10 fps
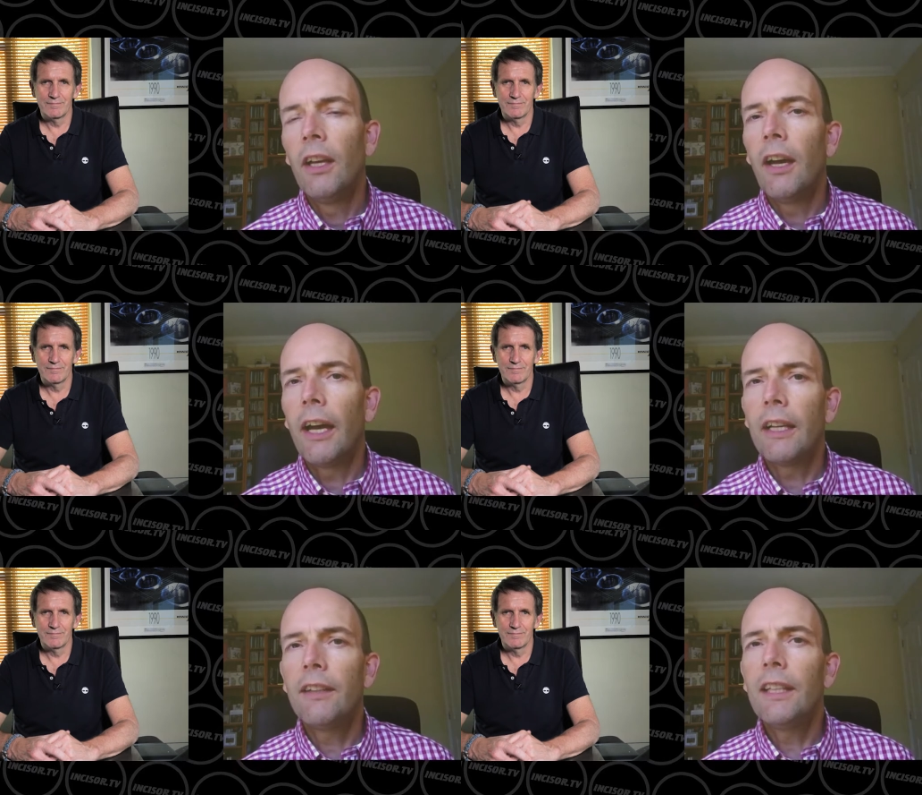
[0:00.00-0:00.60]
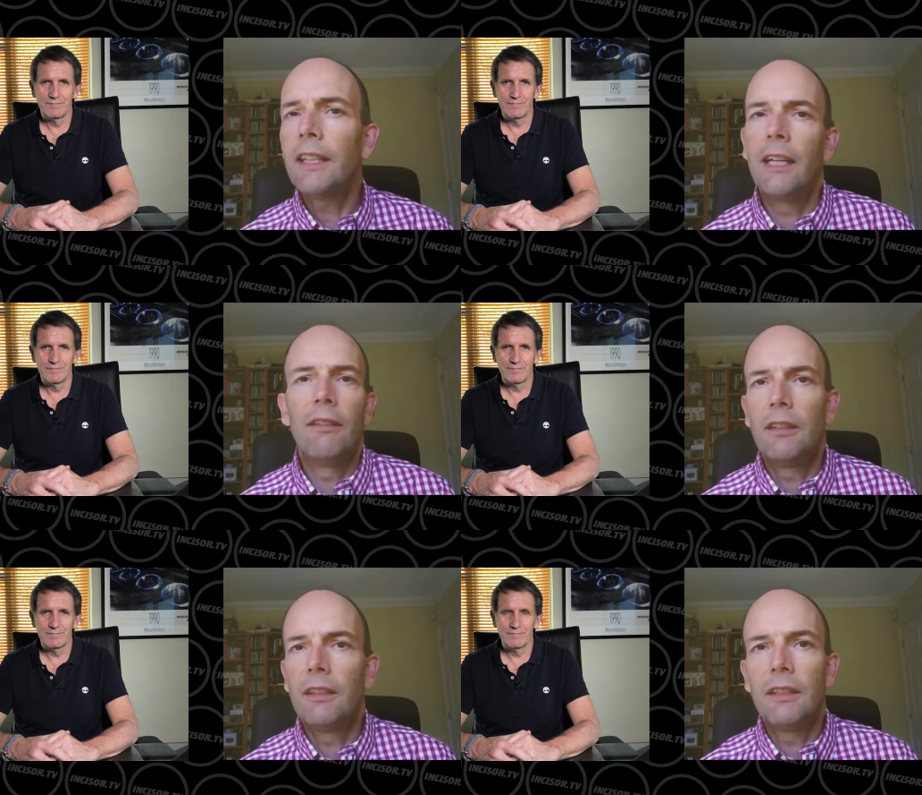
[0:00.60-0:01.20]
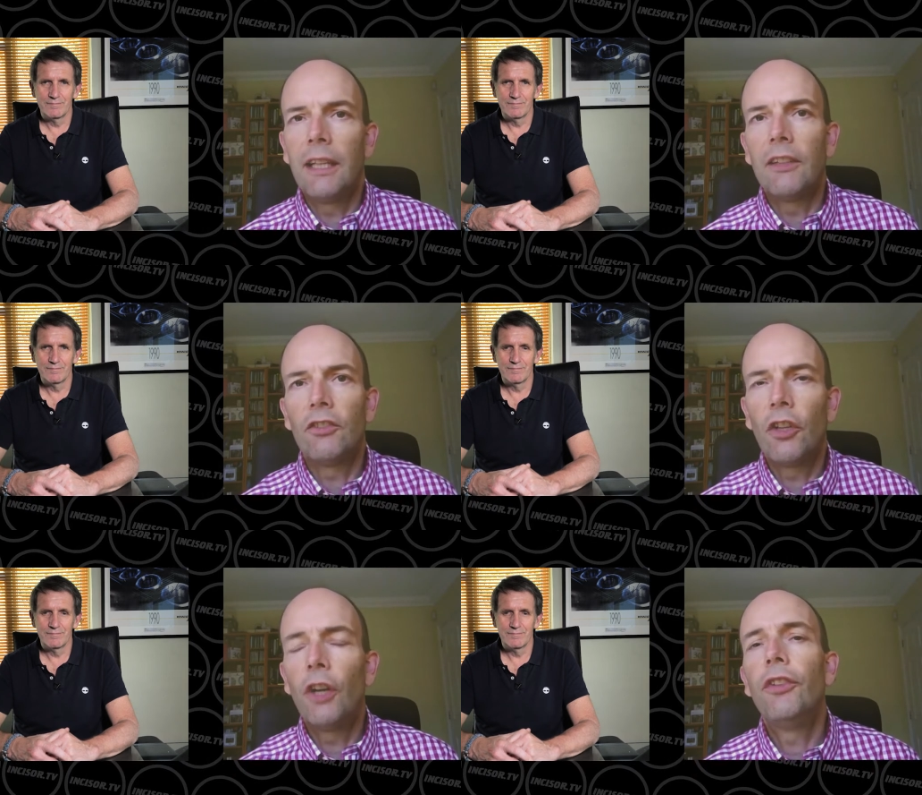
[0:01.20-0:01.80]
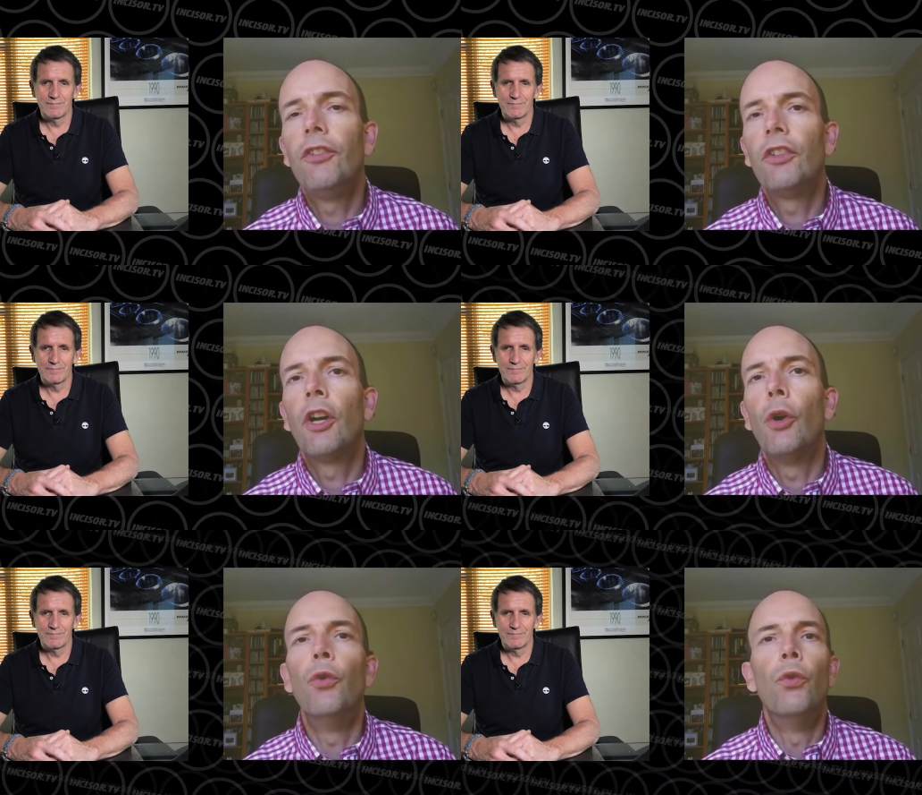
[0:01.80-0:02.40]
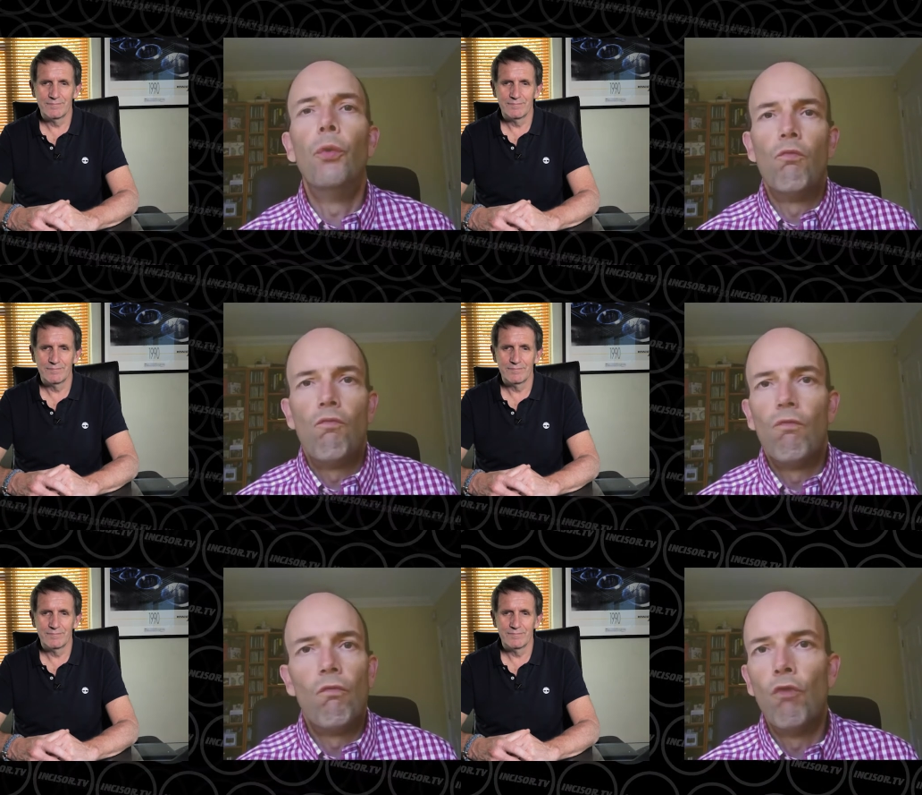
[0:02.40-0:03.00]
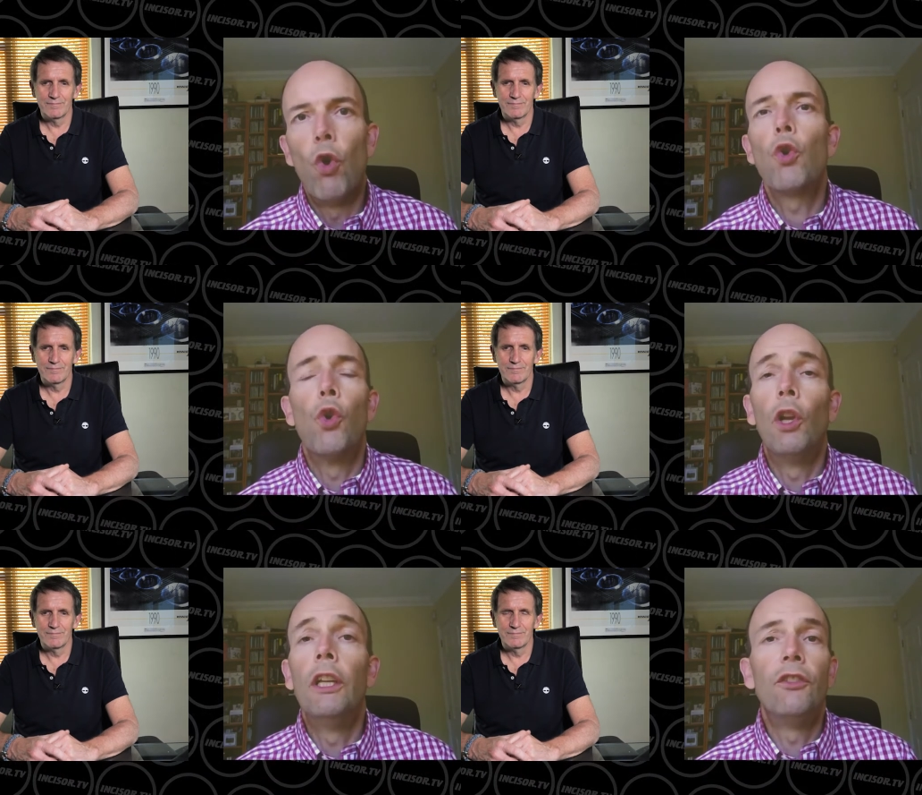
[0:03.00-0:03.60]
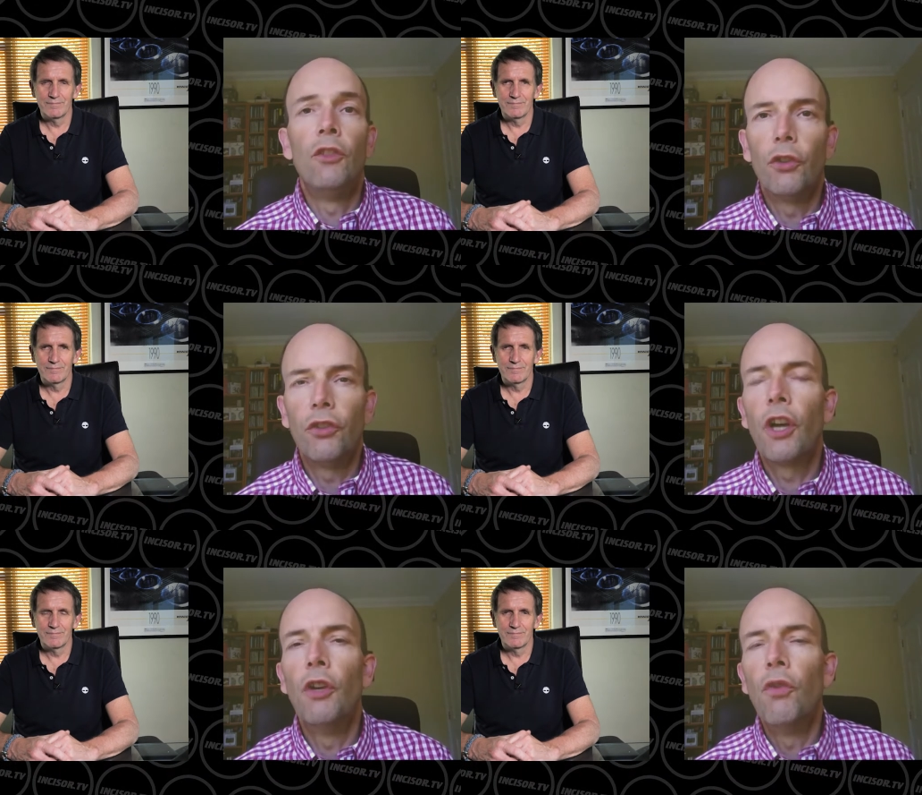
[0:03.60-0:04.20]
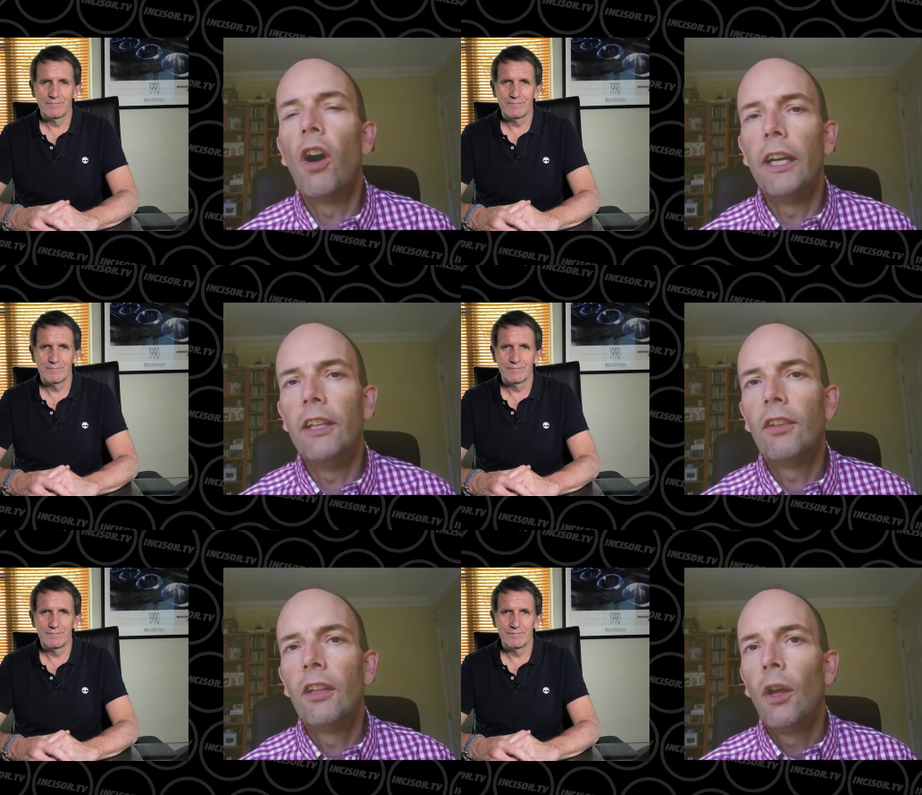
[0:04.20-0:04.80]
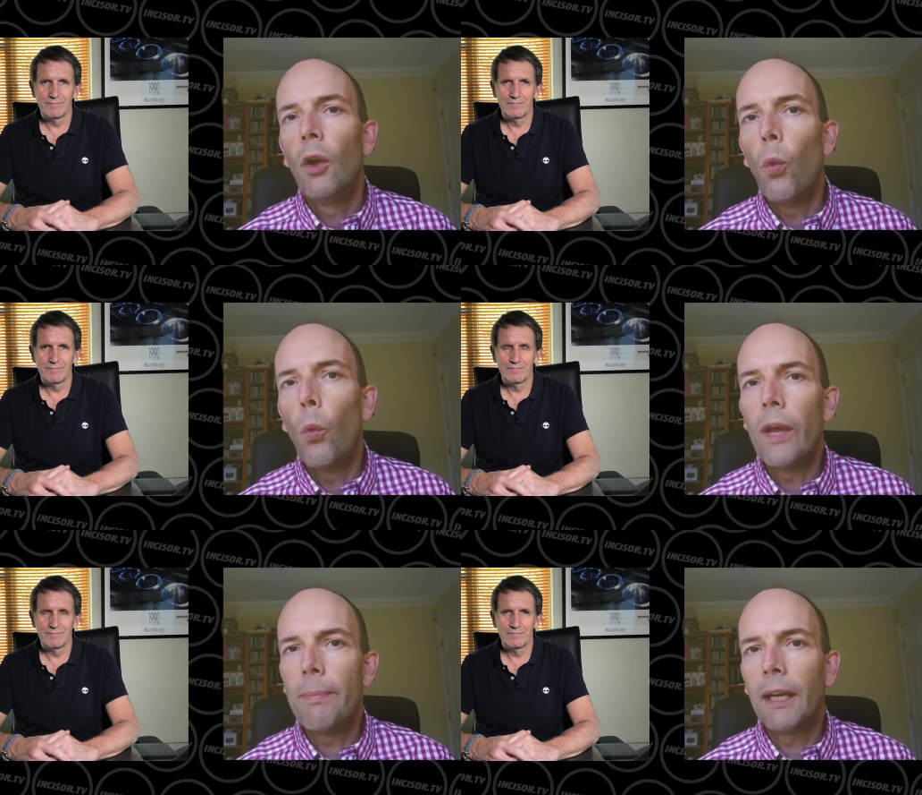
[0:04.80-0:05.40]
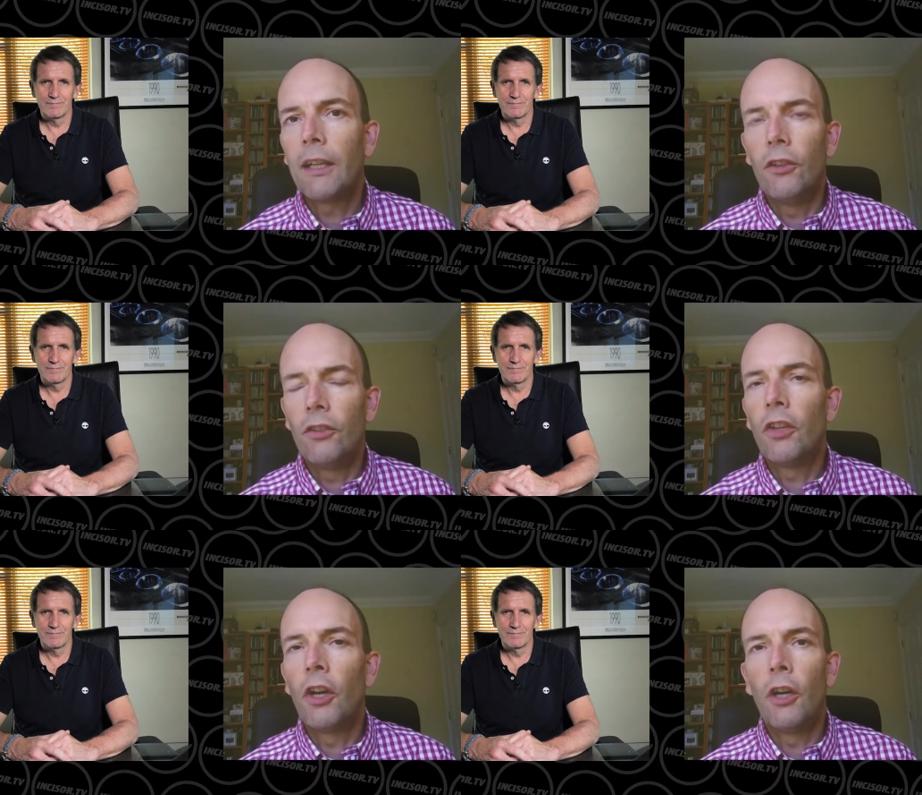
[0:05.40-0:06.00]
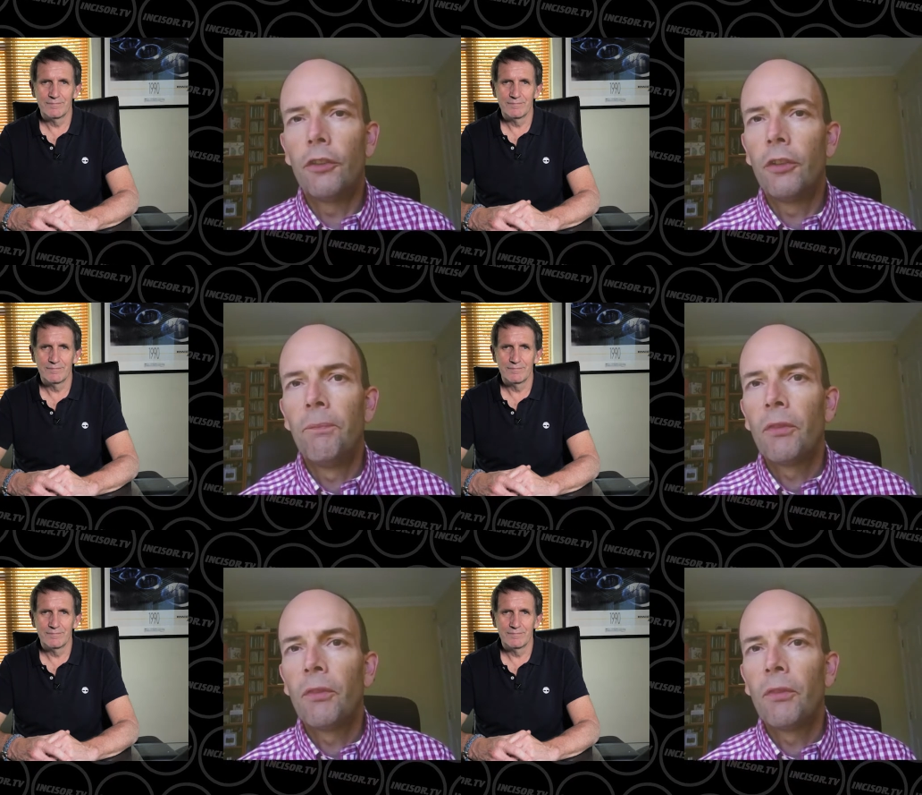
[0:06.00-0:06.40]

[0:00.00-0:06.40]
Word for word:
Speaker 1: And I think that started to go wrong, or at least not to go right, way back at the start,